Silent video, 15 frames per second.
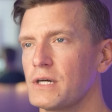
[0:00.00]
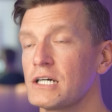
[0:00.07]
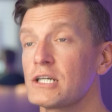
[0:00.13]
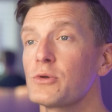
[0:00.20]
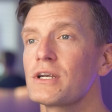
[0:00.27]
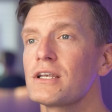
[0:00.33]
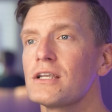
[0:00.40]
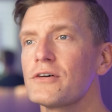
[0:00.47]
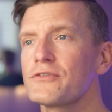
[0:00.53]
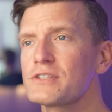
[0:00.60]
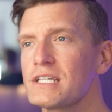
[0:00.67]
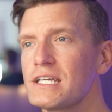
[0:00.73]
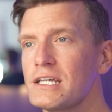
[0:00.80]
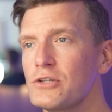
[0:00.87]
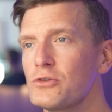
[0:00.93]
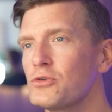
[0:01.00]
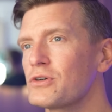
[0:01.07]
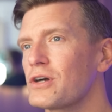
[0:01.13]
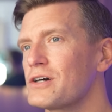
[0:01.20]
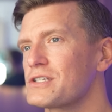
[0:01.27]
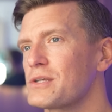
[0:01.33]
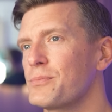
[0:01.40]
And I would love to hear your
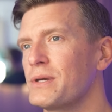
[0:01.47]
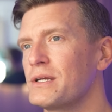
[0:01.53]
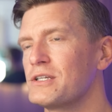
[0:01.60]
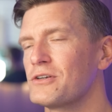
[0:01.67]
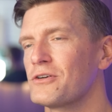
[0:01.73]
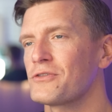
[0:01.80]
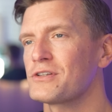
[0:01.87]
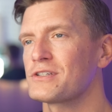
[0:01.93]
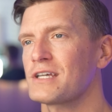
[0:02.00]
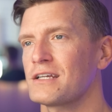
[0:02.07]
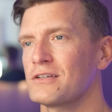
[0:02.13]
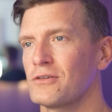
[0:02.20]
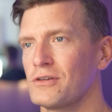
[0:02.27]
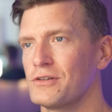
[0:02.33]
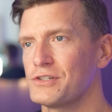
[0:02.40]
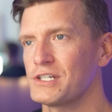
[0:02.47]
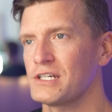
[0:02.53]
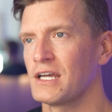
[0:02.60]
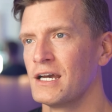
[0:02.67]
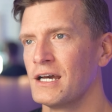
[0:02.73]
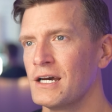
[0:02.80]
guys' opinion on the technology.